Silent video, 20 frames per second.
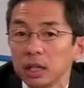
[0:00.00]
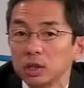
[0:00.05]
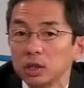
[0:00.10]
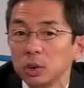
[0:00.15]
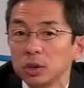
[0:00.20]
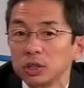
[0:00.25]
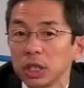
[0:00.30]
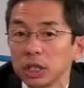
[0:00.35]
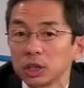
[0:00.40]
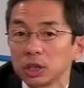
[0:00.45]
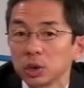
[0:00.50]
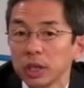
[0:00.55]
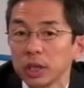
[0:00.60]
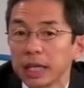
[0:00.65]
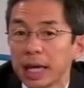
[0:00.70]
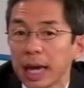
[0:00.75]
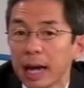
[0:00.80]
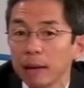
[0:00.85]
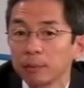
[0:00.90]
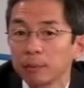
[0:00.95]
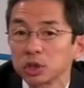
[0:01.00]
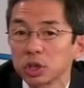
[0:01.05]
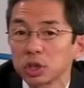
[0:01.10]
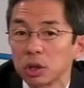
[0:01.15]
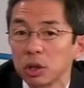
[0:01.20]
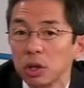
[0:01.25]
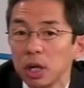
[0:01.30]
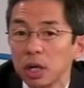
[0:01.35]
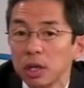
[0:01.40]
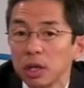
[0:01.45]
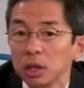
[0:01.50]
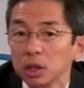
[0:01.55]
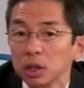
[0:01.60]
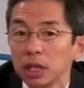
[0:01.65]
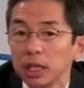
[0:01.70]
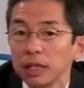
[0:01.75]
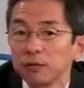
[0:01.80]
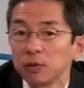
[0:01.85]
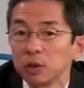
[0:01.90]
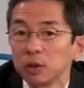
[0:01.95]
to essentially capture the
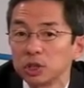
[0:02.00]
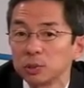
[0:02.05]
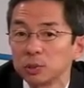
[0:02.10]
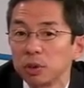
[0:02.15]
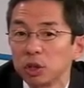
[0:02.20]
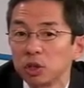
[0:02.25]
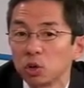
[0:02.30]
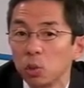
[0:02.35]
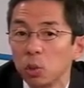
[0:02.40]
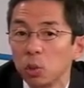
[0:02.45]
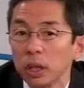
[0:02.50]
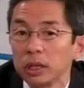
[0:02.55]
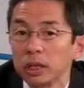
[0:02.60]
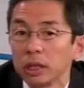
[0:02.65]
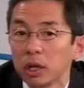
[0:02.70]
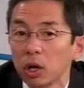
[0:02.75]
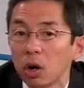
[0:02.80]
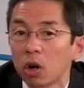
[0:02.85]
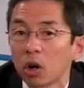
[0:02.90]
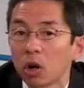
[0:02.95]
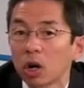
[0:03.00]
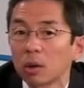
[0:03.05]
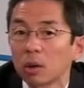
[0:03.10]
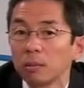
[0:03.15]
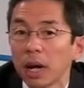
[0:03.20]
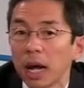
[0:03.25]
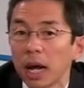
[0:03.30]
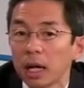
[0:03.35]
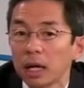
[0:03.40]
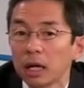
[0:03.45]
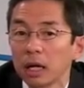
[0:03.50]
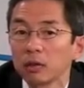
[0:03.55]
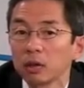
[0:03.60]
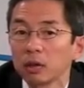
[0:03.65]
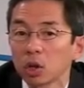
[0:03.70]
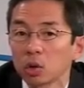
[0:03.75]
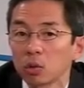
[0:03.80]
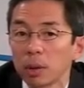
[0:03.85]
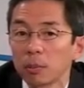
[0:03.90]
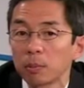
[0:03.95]
leaflets between the arm and
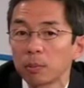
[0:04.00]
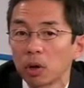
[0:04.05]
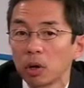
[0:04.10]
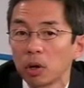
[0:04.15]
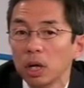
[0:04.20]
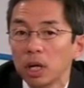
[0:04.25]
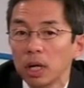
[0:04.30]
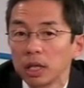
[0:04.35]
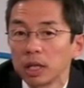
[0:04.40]
the gripper.